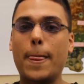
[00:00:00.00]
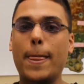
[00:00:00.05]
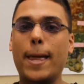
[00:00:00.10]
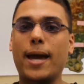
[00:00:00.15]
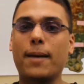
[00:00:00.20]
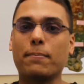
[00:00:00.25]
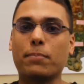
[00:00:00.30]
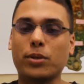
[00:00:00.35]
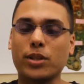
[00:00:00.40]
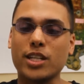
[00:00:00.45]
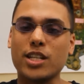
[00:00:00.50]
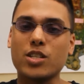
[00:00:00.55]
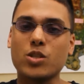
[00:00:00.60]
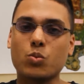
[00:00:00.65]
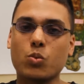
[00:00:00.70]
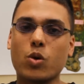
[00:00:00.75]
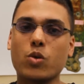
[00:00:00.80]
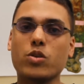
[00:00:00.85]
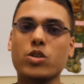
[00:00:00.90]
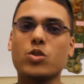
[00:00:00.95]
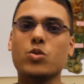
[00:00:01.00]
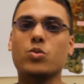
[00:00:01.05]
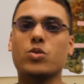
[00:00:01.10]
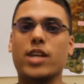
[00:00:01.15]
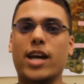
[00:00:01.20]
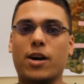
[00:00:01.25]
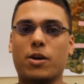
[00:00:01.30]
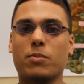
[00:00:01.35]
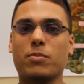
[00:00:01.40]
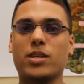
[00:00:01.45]
and please won't you
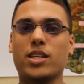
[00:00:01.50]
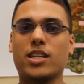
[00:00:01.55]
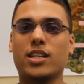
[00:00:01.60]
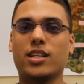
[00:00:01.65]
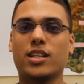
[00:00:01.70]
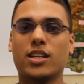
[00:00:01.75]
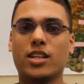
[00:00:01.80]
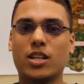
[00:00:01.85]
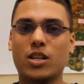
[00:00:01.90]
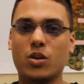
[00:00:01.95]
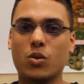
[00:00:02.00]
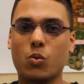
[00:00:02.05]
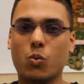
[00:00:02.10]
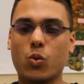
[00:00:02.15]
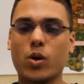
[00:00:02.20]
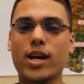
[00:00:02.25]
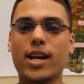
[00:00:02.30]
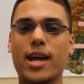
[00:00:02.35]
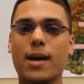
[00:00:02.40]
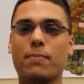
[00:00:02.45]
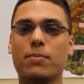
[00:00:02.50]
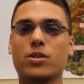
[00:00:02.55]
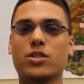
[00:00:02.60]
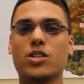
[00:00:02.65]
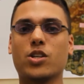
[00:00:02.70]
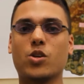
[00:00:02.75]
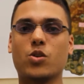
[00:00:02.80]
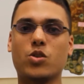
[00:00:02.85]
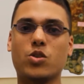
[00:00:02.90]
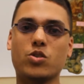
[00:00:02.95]
tell me what
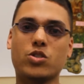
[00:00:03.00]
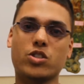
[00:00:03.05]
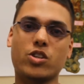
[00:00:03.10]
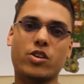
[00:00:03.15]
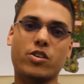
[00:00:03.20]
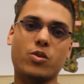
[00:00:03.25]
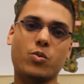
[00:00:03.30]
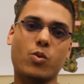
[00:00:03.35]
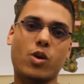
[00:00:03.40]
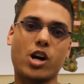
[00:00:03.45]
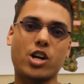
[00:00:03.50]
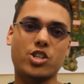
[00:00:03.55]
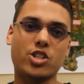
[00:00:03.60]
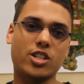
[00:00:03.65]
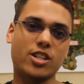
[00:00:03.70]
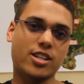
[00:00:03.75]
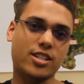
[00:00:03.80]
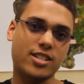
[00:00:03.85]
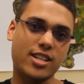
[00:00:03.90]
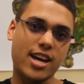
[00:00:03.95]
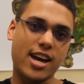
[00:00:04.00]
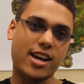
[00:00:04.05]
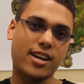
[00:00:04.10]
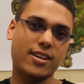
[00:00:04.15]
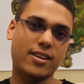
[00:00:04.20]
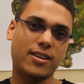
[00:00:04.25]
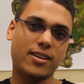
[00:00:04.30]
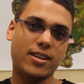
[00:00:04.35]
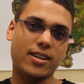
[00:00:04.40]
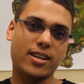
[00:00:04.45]
episode you started watching us at?
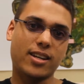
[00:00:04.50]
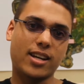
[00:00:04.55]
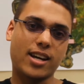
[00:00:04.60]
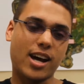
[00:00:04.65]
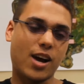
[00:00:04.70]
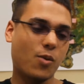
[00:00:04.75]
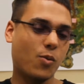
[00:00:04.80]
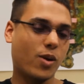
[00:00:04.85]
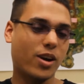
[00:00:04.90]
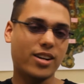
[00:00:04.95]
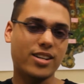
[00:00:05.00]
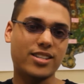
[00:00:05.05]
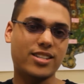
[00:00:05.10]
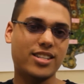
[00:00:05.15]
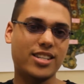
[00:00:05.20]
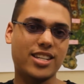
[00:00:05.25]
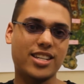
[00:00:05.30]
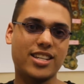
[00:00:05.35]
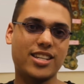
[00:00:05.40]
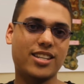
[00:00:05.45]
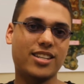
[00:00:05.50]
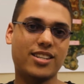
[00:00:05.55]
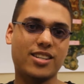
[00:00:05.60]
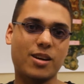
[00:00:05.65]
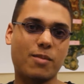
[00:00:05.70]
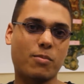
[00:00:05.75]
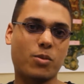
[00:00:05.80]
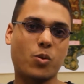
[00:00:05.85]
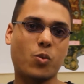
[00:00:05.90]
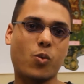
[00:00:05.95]
I want to see
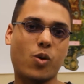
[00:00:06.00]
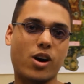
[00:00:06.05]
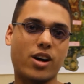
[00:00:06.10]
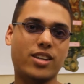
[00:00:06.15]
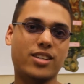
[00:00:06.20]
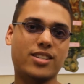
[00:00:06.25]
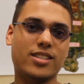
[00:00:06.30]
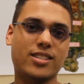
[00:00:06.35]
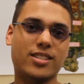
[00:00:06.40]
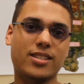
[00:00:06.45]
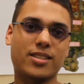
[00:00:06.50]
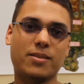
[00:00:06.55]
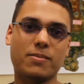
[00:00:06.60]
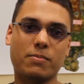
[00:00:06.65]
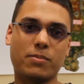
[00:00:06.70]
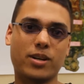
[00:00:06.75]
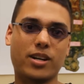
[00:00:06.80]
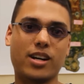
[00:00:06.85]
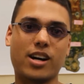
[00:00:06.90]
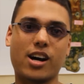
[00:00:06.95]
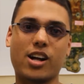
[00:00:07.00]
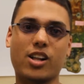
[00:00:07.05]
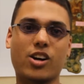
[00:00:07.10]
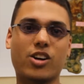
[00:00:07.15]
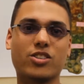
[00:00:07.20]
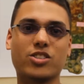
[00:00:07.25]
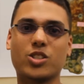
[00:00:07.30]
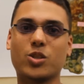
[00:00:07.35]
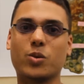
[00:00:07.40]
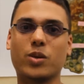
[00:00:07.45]
number ones, but I'll
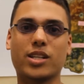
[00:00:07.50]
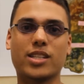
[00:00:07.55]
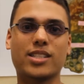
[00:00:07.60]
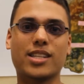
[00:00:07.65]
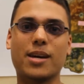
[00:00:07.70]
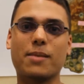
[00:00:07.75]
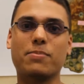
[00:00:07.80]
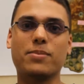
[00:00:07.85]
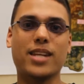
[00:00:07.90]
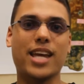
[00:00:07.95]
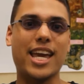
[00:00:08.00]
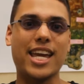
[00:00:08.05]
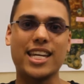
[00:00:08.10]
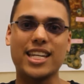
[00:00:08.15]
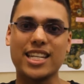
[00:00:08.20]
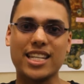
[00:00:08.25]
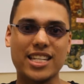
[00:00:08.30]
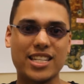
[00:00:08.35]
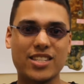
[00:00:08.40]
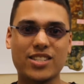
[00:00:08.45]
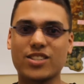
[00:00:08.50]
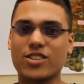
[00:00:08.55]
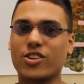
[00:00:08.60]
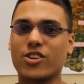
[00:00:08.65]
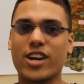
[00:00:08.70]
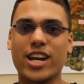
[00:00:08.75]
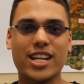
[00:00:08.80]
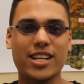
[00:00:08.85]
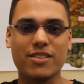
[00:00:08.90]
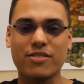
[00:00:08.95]
also accept 80s or
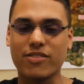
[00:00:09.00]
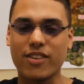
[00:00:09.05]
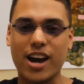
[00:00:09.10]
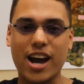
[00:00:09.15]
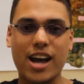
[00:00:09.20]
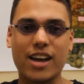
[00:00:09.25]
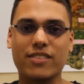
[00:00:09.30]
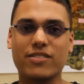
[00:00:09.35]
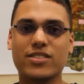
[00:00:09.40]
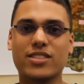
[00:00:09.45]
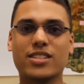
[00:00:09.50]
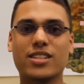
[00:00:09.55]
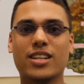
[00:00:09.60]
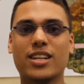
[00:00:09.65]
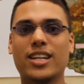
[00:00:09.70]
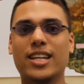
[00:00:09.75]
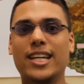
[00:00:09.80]
85s.